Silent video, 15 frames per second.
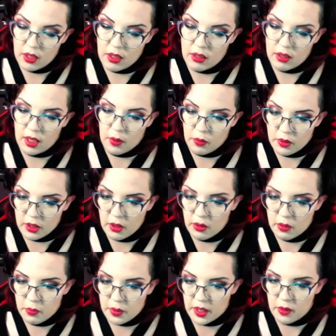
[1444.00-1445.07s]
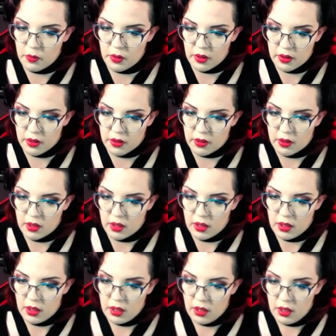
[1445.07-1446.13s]
I would go to bed with
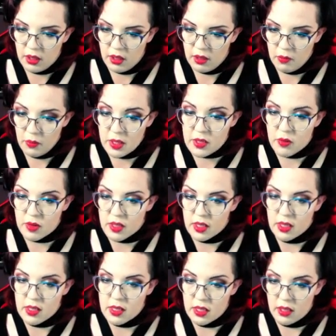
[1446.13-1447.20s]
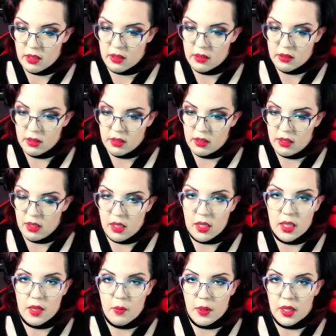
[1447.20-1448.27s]
Mystery Science Theater
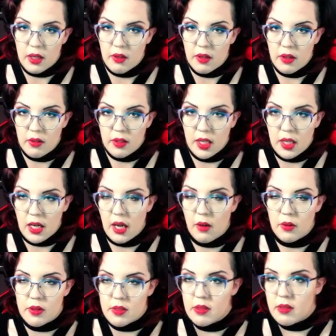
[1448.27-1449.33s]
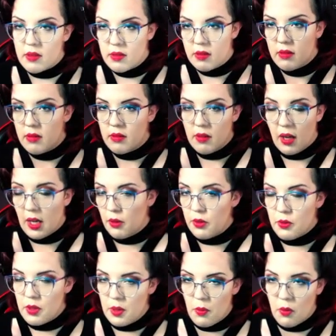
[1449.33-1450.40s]
on in the background, and now I
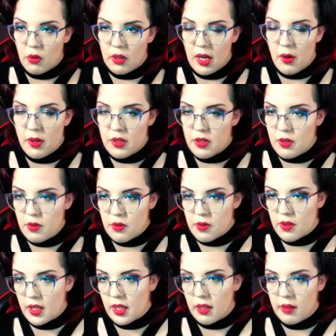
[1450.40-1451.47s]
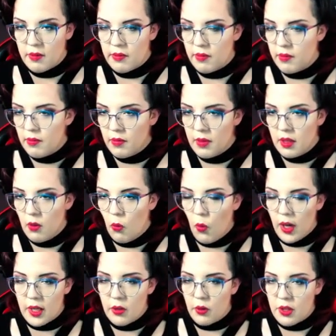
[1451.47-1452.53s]
don't do it anymore. Now I just use like
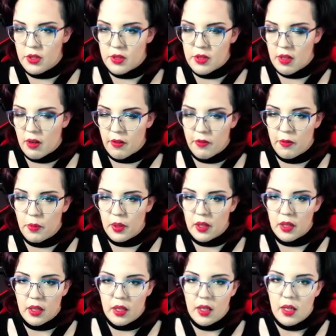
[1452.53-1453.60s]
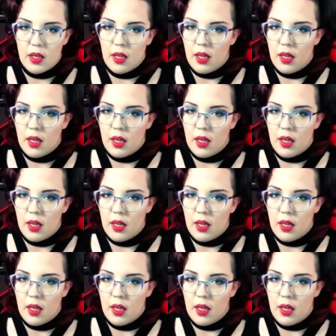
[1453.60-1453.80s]
white noise stuff, but